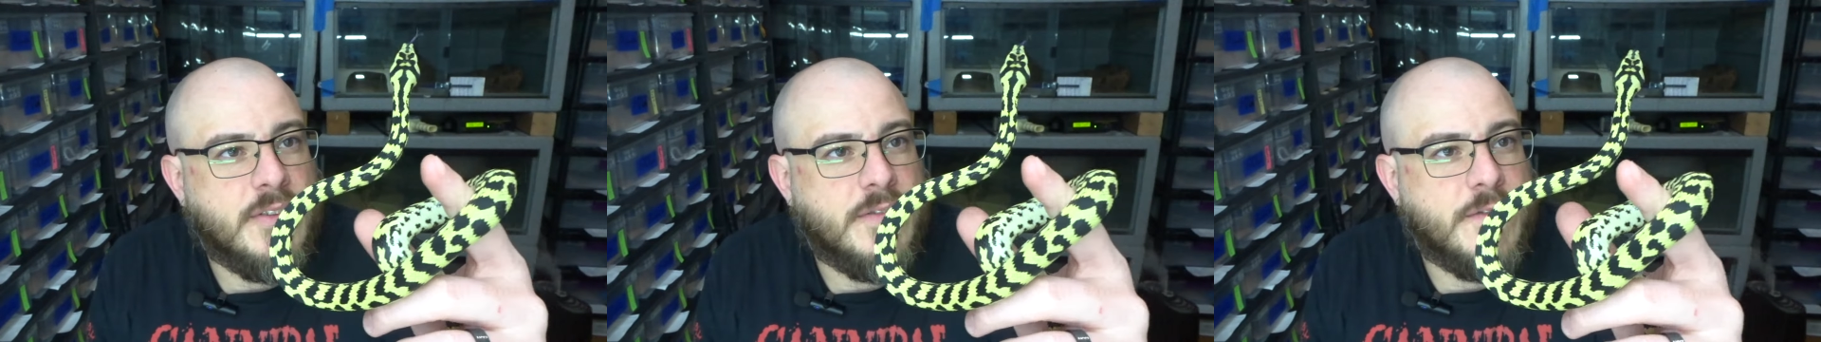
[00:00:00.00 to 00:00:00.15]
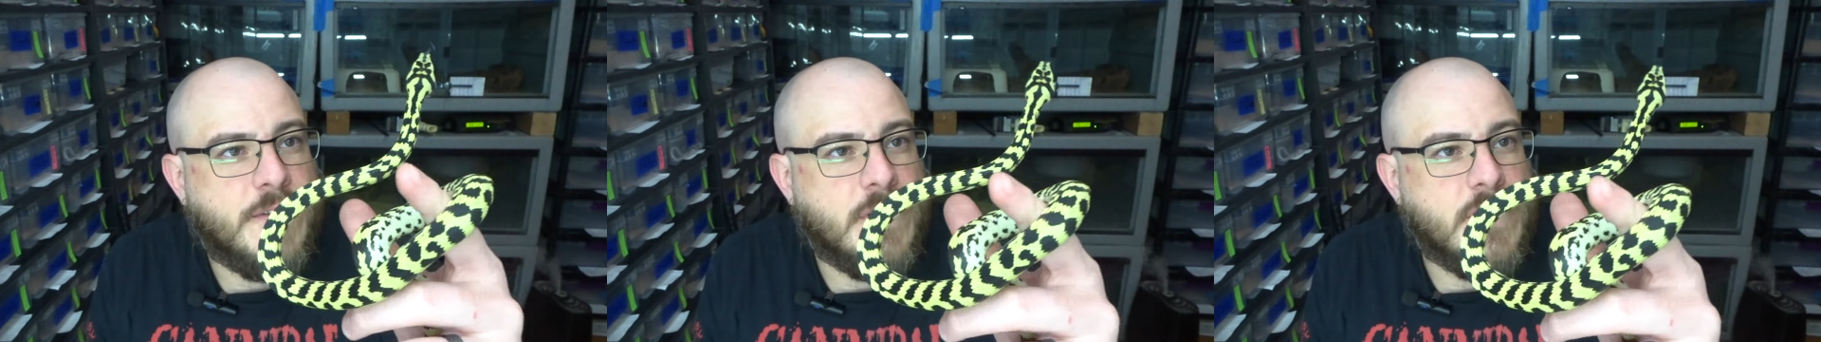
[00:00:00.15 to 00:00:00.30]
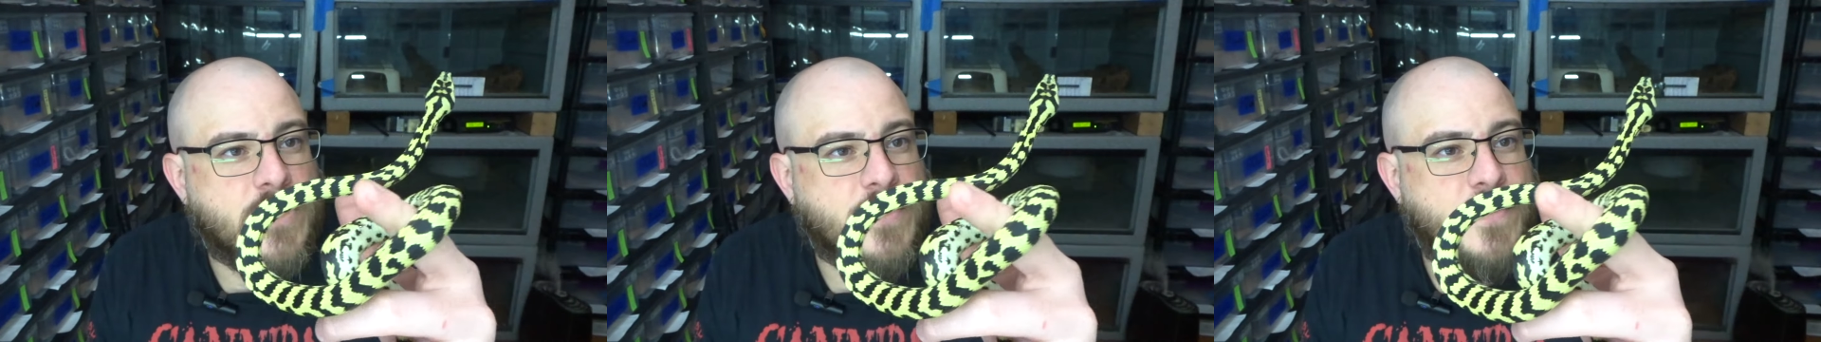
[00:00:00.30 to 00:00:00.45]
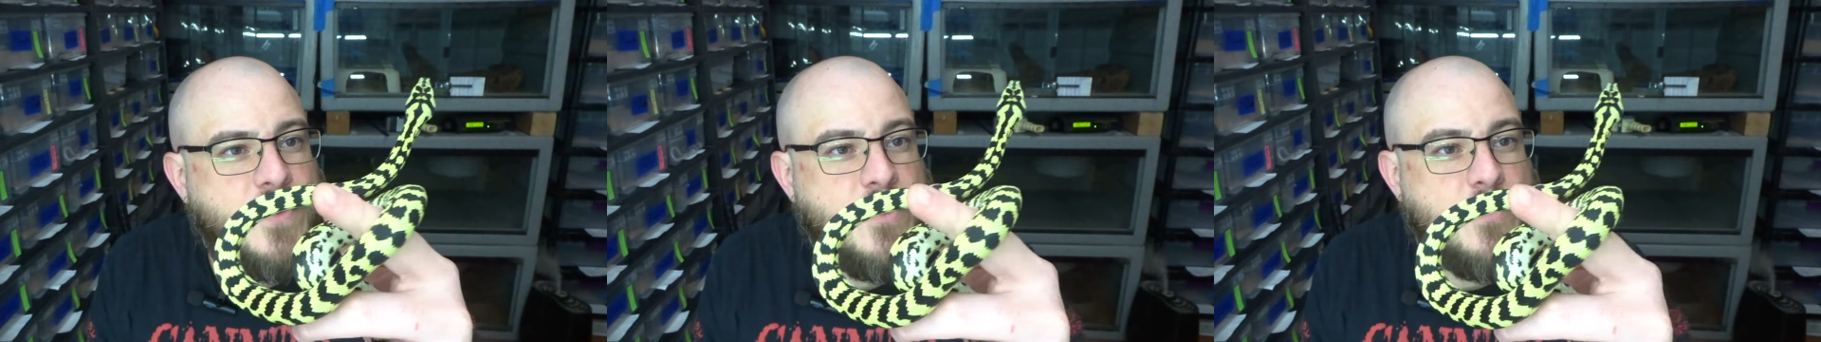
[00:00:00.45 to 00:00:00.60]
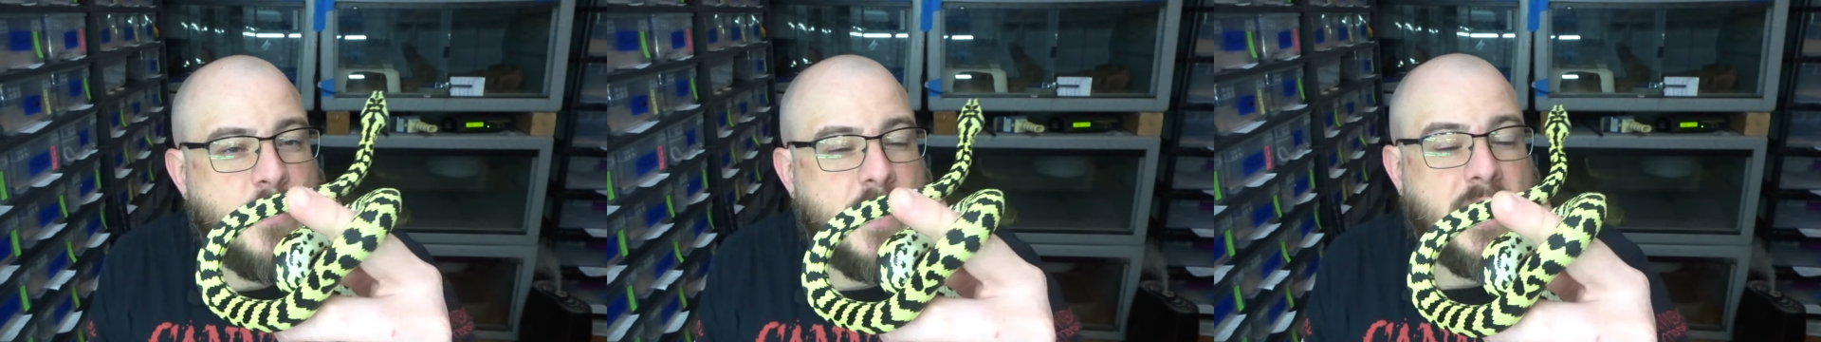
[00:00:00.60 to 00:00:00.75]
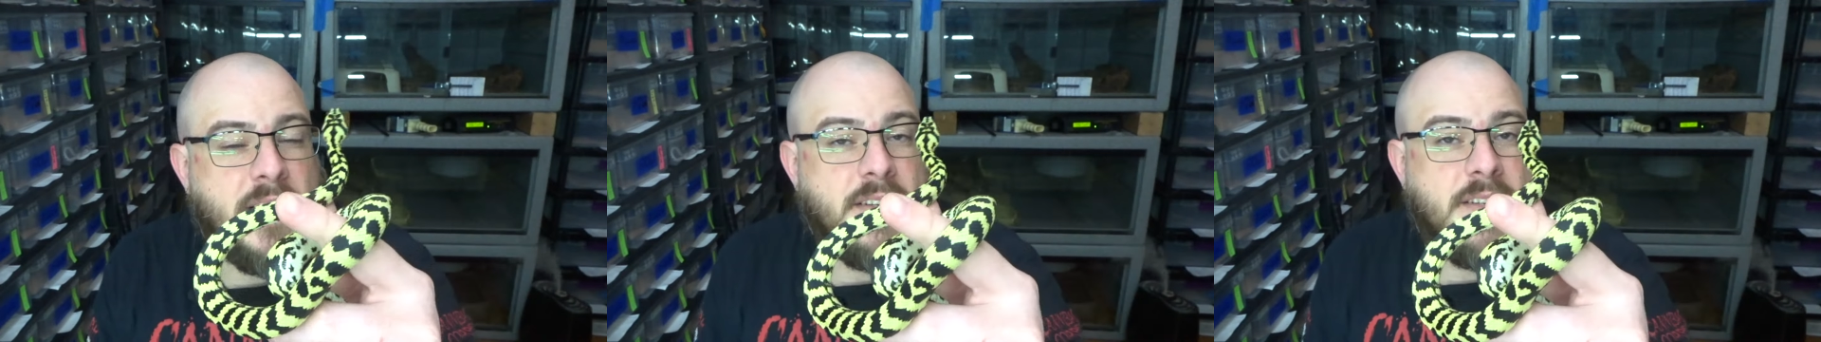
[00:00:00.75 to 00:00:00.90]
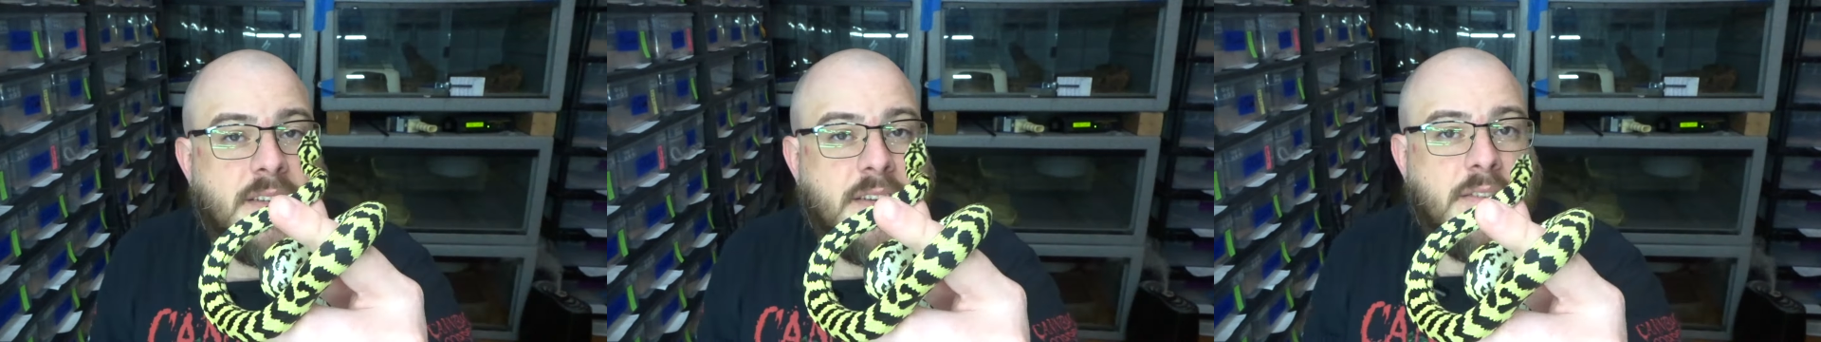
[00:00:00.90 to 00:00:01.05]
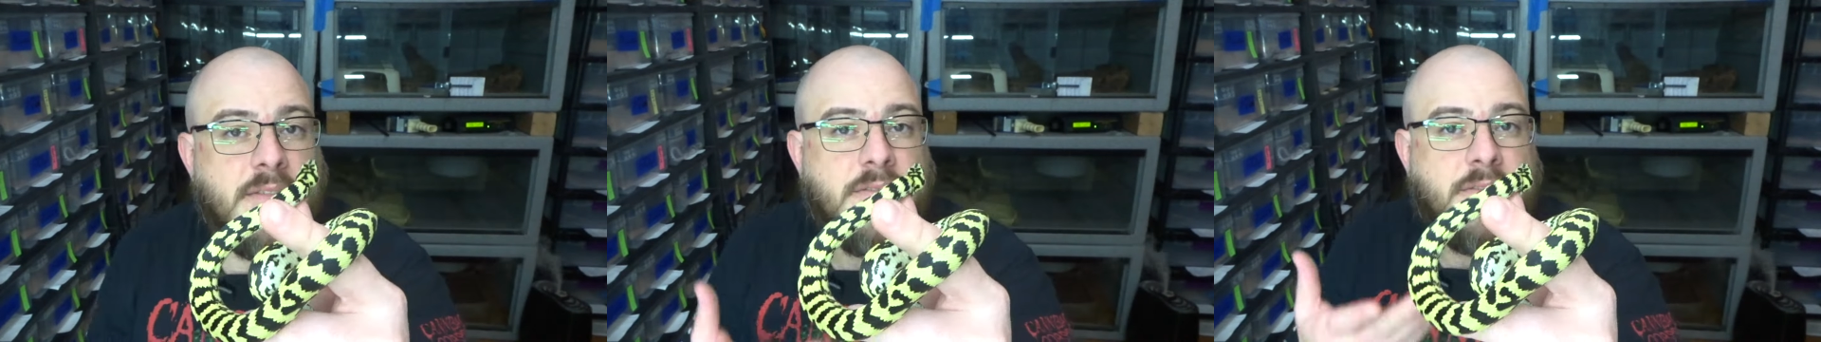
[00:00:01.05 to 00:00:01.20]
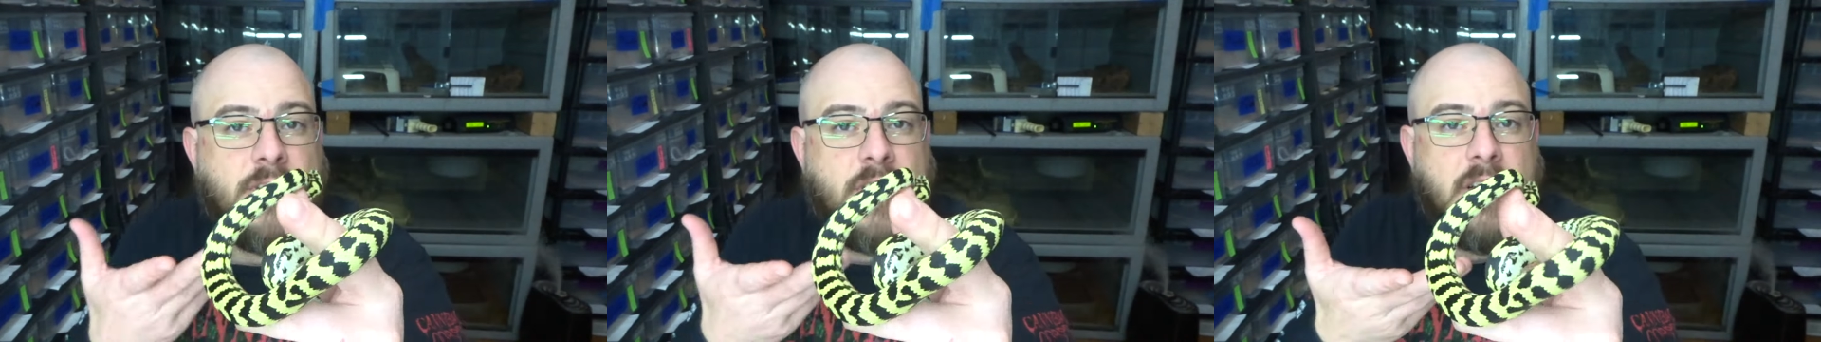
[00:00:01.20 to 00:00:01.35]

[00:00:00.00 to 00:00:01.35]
first few months of